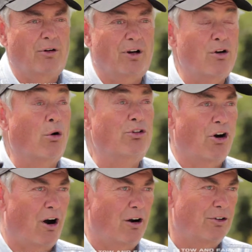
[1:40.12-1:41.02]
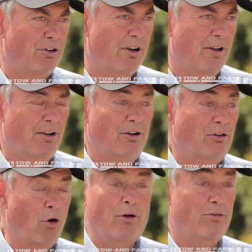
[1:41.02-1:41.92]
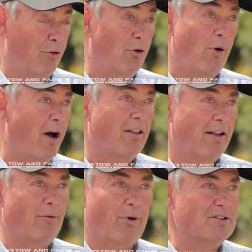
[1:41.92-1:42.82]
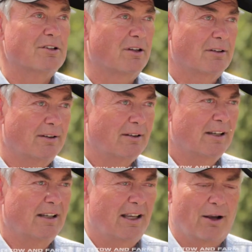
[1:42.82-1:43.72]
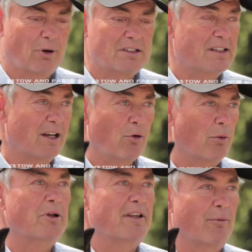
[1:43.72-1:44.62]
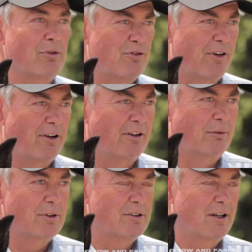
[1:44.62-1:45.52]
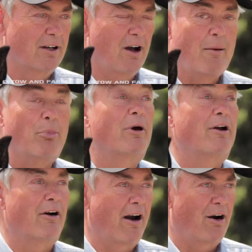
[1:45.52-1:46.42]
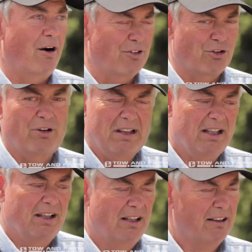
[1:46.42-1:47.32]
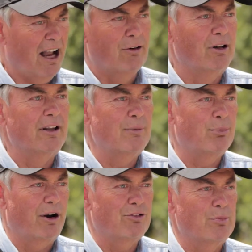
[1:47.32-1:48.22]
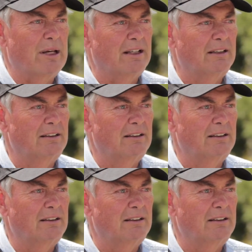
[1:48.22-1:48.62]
out, no charge, knowing full well that it wasn't the equipment that was failed, it was operator error. So that really impressed me.